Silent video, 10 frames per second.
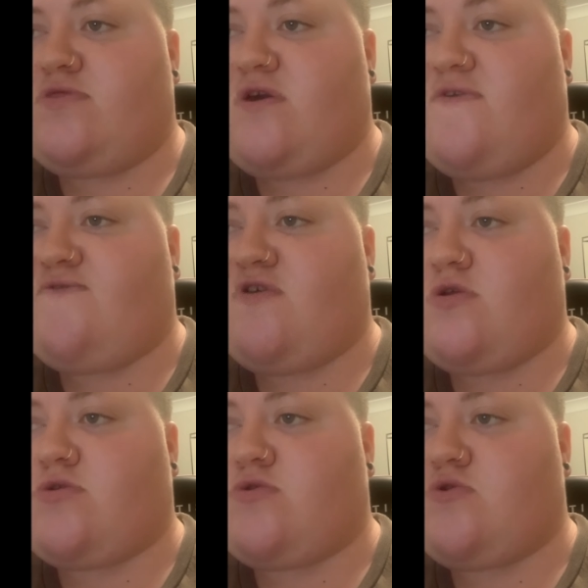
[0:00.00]
they
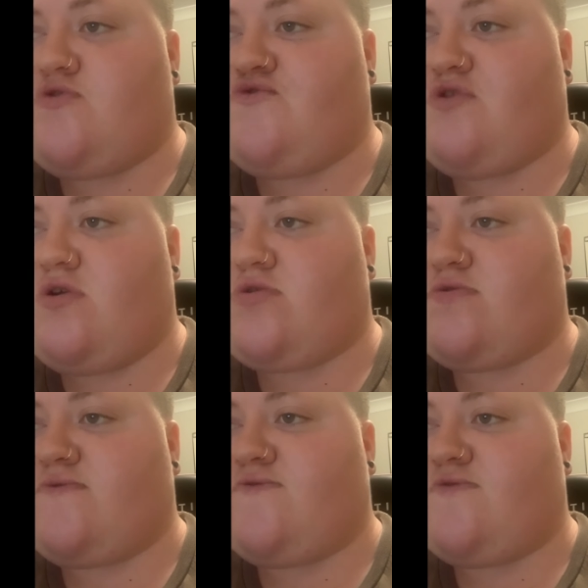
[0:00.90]
found no
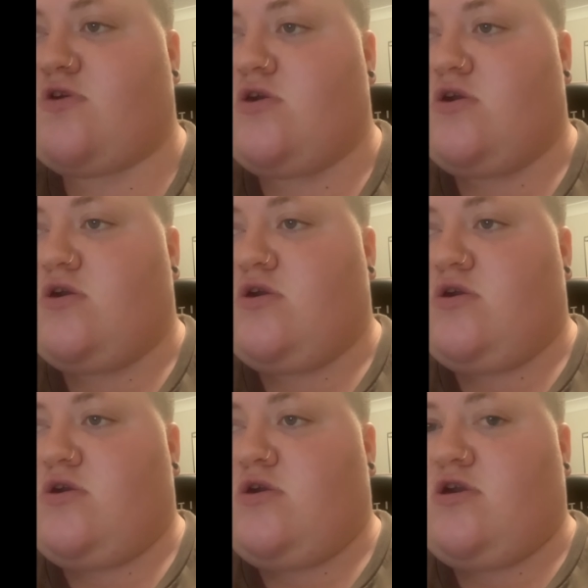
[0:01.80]
trace of
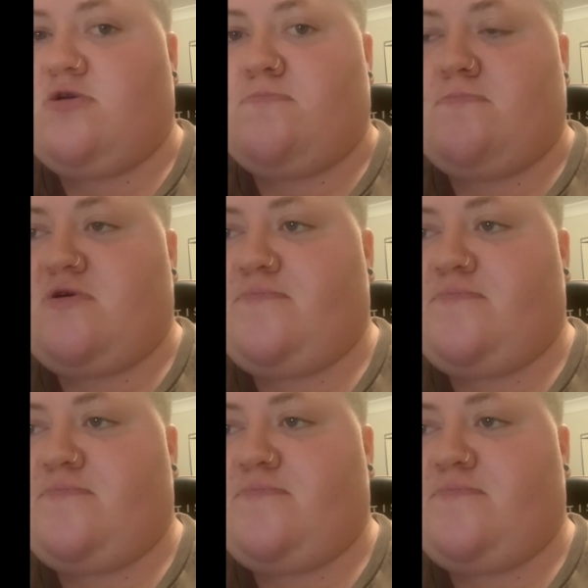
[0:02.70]
him,